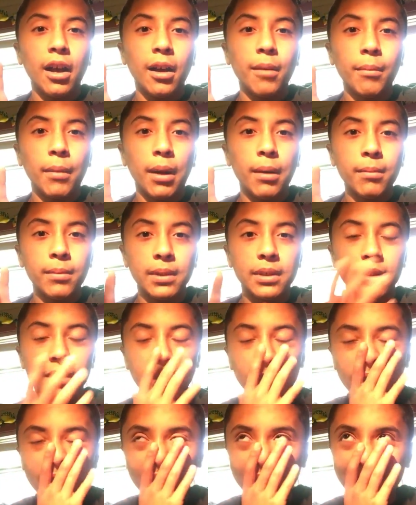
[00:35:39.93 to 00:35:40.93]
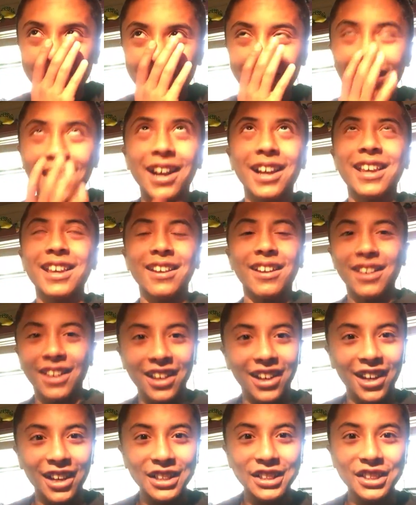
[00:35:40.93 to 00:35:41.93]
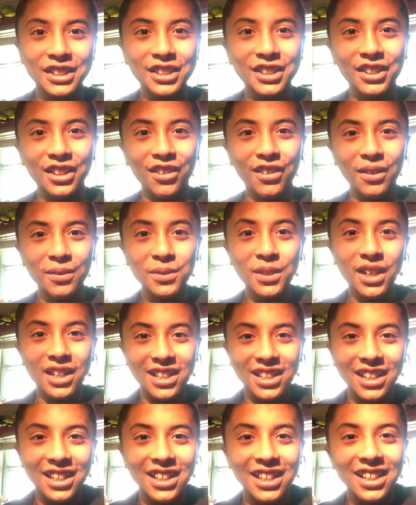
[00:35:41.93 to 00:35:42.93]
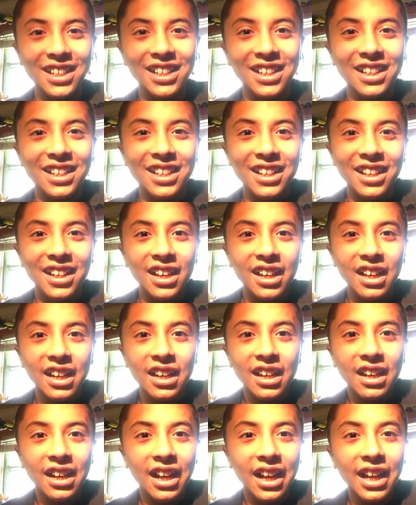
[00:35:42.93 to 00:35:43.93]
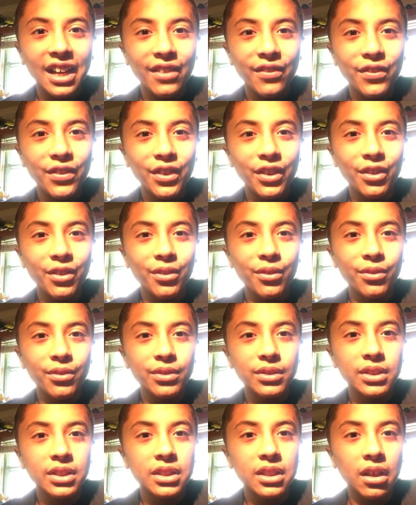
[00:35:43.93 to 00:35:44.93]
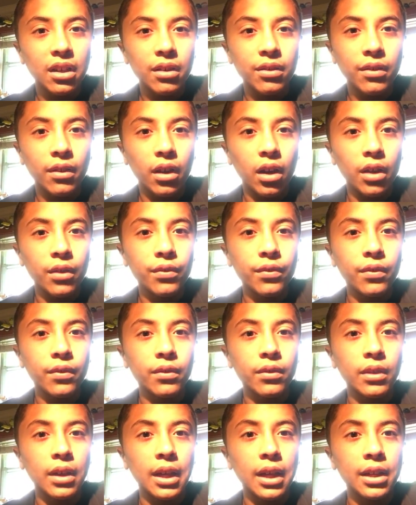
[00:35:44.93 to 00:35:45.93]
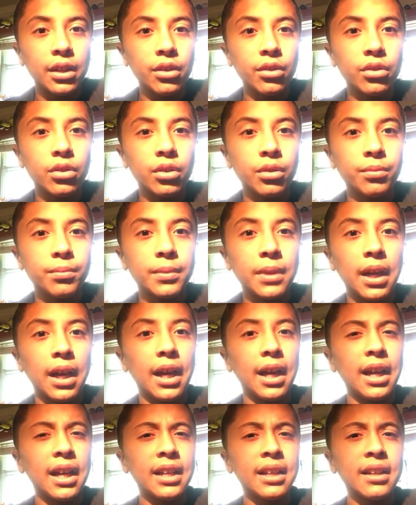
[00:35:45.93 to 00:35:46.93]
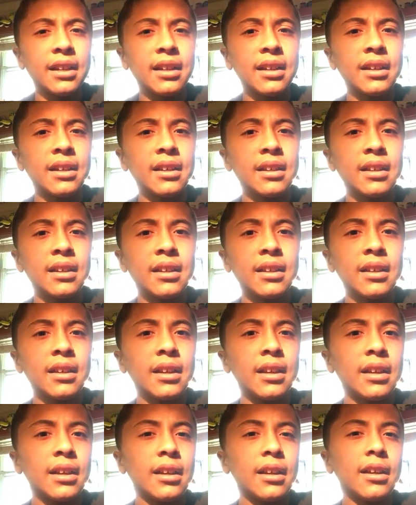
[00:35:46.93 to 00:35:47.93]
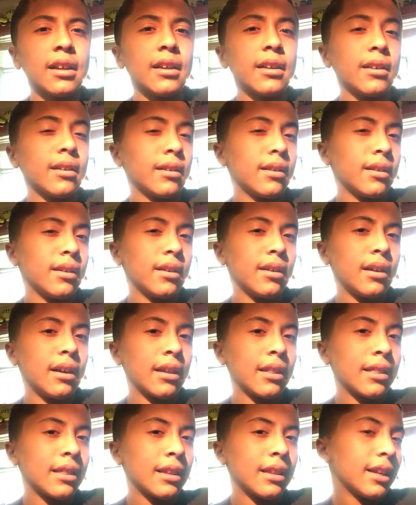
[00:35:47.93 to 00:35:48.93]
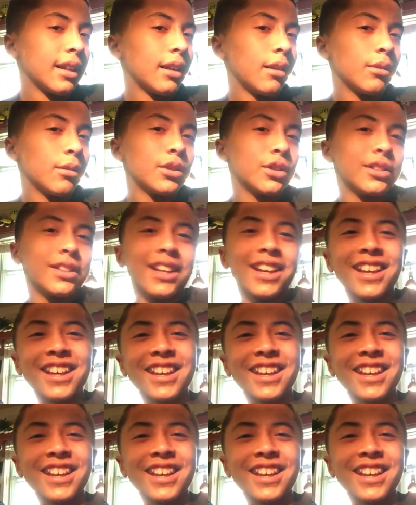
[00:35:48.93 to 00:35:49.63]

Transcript: uh, mom. Ah, gosh, you know what I'm trying. To, uh, I had a few stuff off and YouTube died. Uh, I think I know what you're